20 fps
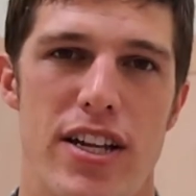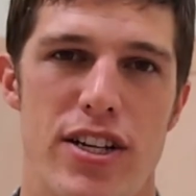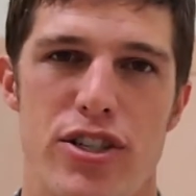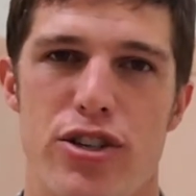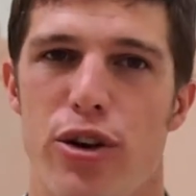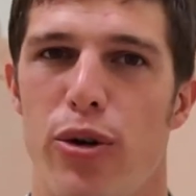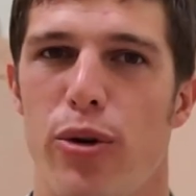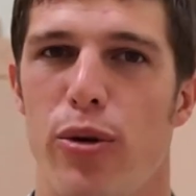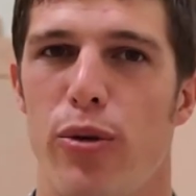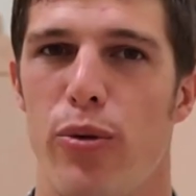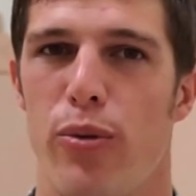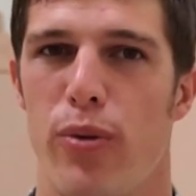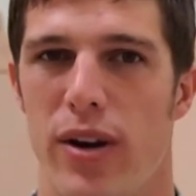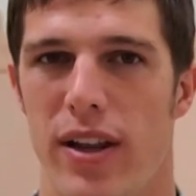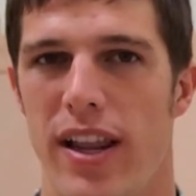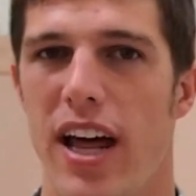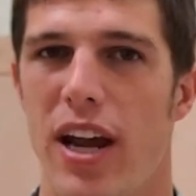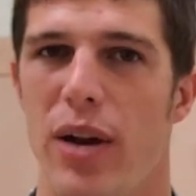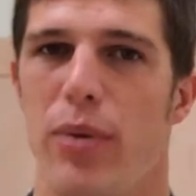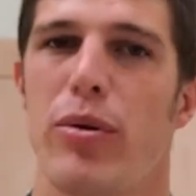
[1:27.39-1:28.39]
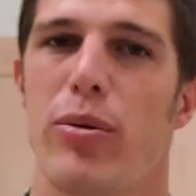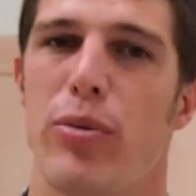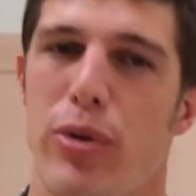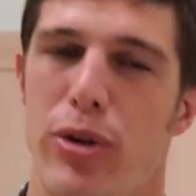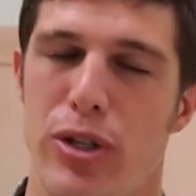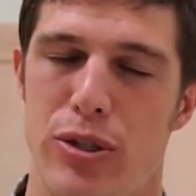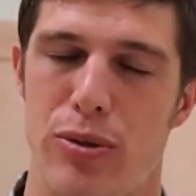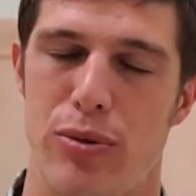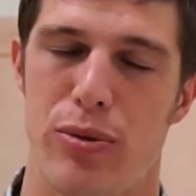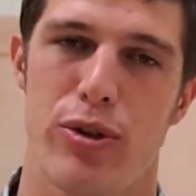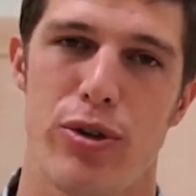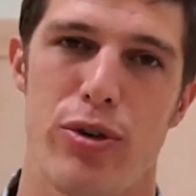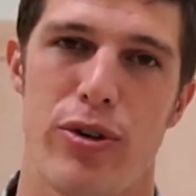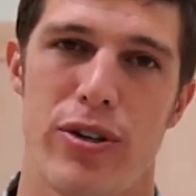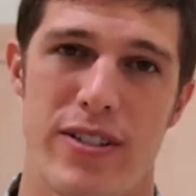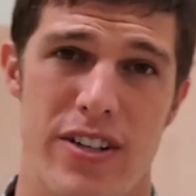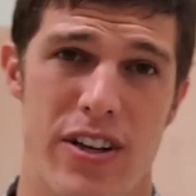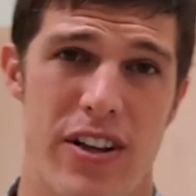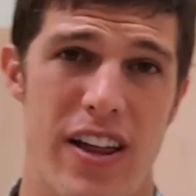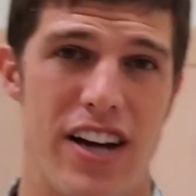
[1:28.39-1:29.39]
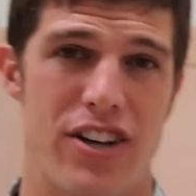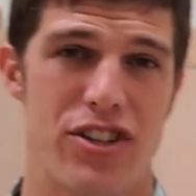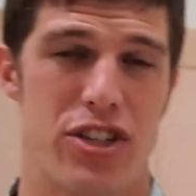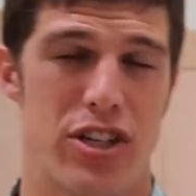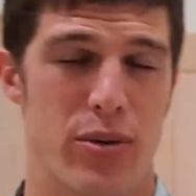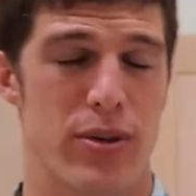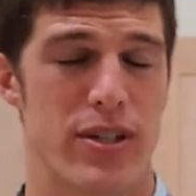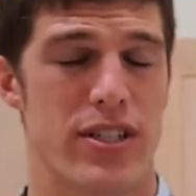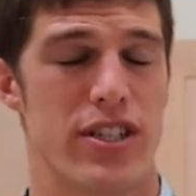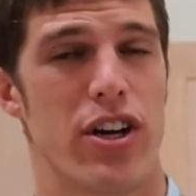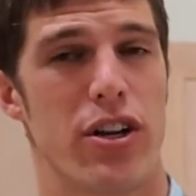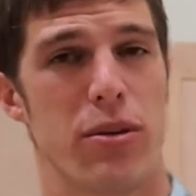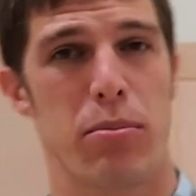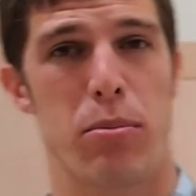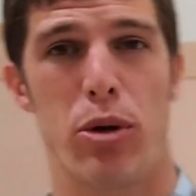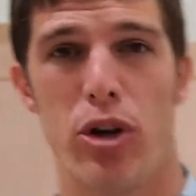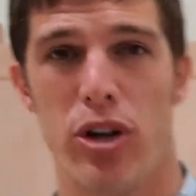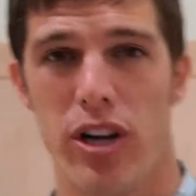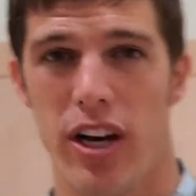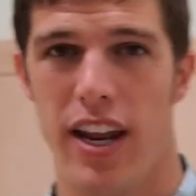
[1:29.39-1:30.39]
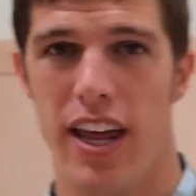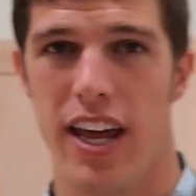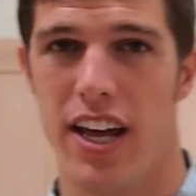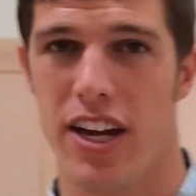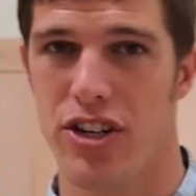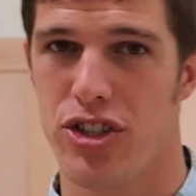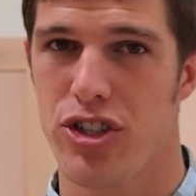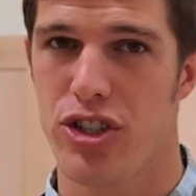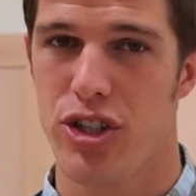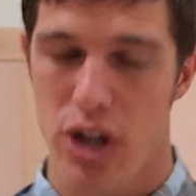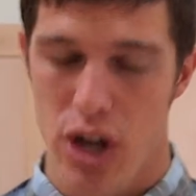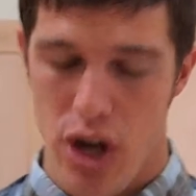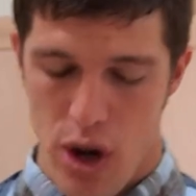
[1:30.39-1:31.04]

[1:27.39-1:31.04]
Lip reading: So what a lot of woodworkers will do is they'll actually what's called burn an inch,